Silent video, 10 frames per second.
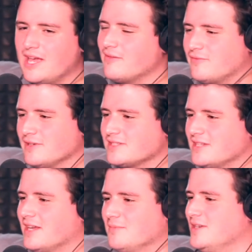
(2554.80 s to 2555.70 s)
fix
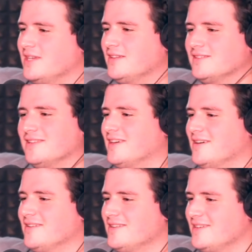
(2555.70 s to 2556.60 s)
that immediately
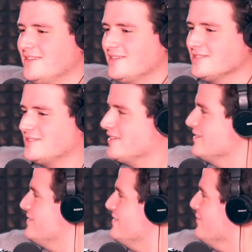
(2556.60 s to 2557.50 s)
though. Cause like
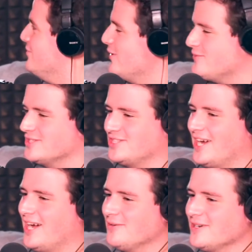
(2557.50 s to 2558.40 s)
if you have to
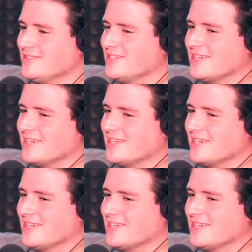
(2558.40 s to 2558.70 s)
shower, like